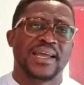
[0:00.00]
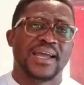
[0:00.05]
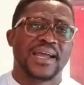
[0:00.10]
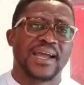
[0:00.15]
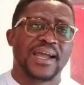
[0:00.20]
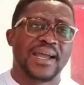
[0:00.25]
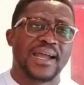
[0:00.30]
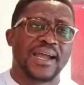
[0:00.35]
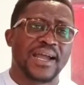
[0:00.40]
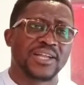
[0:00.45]

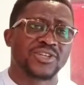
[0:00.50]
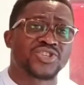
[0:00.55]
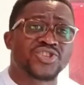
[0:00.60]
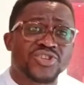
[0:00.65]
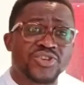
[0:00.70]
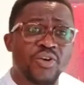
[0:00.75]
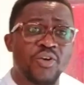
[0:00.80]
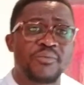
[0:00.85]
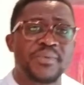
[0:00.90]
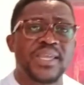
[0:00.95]
and
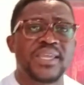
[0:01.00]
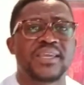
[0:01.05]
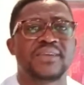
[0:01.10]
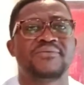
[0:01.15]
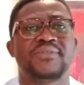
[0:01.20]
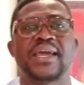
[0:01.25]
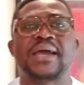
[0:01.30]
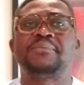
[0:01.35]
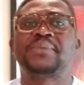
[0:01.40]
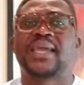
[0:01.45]
show me
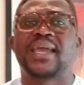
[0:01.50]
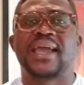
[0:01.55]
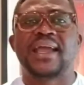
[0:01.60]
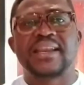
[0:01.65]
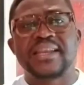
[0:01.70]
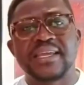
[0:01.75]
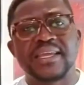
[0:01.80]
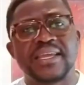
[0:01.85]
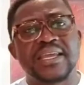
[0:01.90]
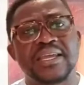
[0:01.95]
if there be
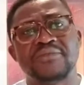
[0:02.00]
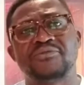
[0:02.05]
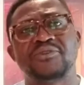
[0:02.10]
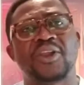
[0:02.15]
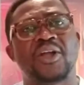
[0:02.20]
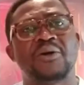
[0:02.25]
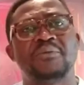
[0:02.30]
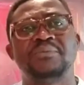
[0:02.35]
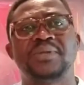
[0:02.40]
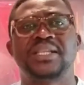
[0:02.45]
any
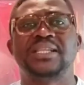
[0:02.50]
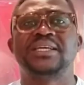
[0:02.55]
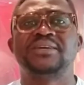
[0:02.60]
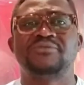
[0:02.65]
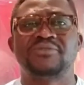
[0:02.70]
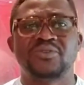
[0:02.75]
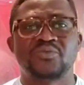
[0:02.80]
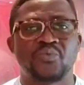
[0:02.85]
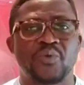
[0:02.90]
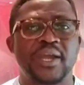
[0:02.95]
evil,
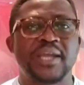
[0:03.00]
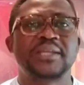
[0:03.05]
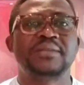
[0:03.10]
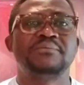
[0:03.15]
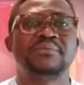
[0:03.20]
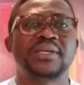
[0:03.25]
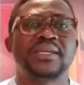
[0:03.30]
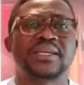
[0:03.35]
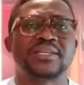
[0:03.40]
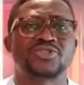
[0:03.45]
unbelieving way
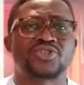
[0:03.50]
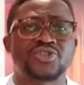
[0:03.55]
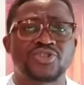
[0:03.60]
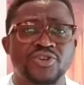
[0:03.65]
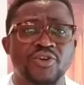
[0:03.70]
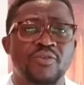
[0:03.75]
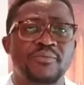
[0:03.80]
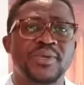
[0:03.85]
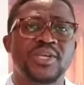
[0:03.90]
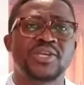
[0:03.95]
in me, and
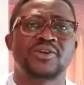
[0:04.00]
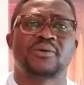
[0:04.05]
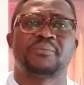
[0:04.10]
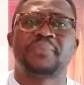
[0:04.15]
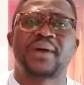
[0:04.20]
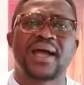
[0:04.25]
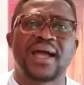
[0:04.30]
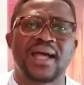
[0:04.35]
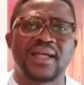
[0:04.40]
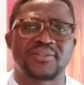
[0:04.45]
show me your
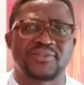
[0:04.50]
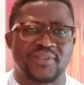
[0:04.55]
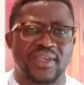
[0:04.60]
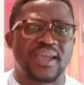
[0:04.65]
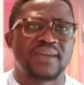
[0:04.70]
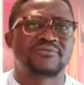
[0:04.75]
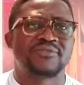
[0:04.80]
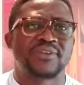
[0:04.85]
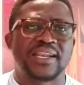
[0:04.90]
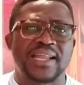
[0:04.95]
path
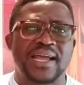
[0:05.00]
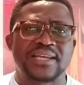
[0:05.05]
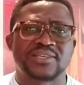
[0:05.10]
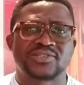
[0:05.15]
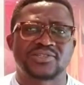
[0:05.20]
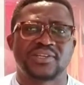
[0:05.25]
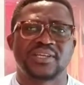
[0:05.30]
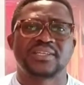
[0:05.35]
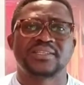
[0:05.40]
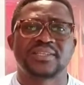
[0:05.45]

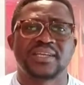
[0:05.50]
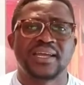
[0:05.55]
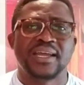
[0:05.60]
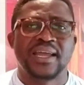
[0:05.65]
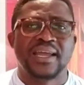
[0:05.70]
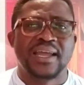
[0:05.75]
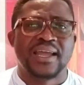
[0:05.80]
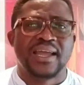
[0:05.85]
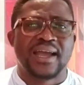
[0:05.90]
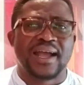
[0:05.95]
everlasting.
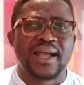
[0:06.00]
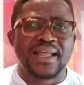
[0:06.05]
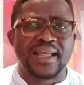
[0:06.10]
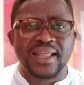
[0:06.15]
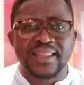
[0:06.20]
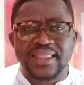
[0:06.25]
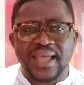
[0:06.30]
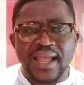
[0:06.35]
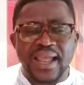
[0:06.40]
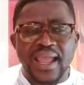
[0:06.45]

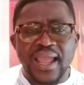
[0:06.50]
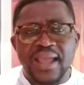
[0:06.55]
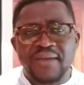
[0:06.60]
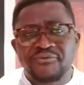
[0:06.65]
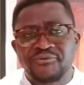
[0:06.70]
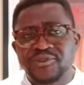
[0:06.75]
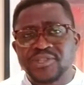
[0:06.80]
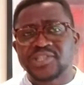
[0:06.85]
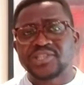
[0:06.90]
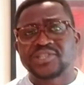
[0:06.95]
And that
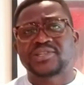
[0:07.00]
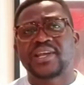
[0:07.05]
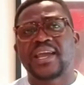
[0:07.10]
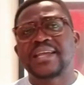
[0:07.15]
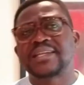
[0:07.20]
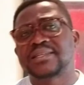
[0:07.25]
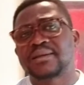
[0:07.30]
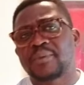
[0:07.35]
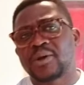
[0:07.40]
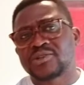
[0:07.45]
emphasis there
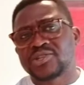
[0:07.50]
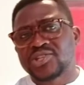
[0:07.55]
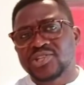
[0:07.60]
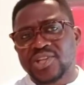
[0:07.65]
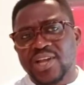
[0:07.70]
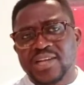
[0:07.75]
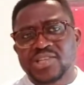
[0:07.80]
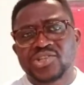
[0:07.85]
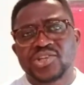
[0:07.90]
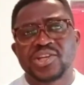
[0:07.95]
is about
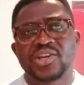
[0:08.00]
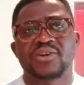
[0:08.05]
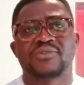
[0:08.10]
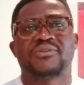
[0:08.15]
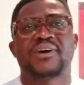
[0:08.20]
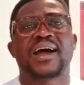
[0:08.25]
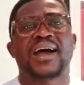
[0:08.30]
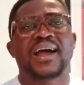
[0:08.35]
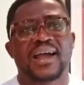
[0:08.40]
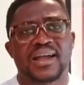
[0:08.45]
searching
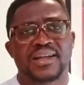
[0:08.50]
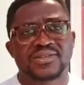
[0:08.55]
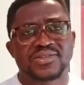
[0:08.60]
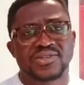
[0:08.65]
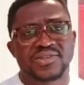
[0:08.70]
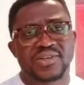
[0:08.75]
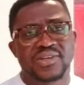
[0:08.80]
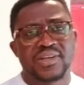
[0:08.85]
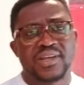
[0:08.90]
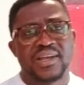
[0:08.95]
of
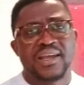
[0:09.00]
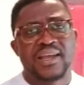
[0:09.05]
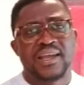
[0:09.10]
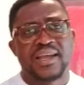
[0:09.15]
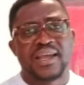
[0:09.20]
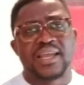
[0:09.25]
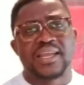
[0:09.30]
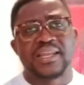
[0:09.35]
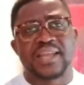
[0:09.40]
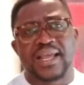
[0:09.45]
hearts.
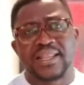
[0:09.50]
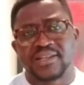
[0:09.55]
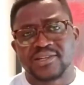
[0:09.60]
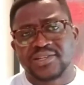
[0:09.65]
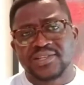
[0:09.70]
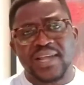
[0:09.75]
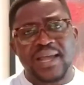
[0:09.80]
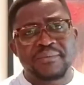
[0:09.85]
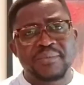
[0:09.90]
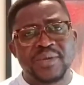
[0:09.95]
And the
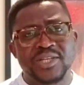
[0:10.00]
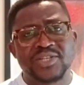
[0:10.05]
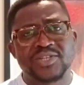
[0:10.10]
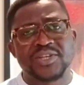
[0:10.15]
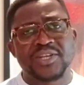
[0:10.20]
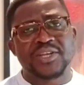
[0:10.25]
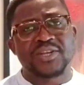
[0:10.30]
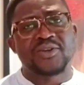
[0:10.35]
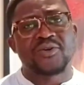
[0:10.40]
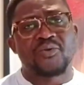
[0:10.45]

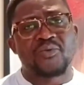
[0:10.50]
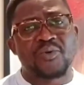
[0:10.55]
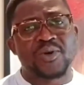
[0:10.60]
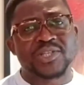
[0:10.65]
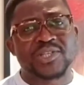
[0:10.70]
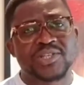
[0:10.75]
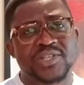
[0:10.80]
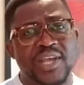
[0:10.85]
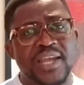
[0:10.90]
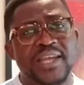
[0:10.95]
psalmist, you know,
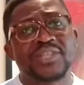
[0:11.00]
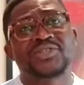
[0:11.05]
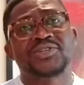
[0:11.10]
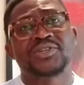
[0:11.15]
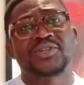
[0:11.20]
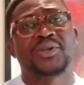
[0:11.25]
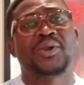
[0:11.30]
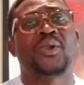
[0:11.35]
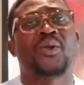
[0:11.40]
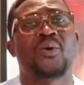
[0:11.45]
was saying to
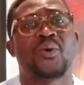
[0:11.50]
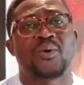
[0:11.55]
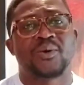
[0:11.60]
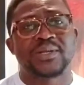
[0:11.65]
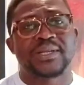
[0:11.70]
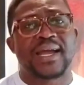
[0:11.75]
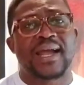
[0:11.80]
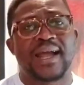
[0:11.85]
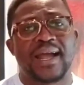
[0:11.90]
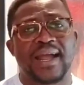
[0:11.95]
the
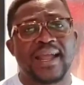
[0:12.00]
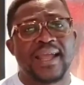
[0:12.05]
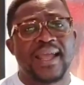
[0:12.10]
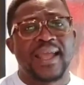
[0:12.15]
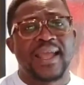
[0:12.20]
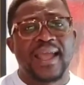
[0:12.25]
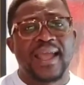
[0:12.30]
Lord, I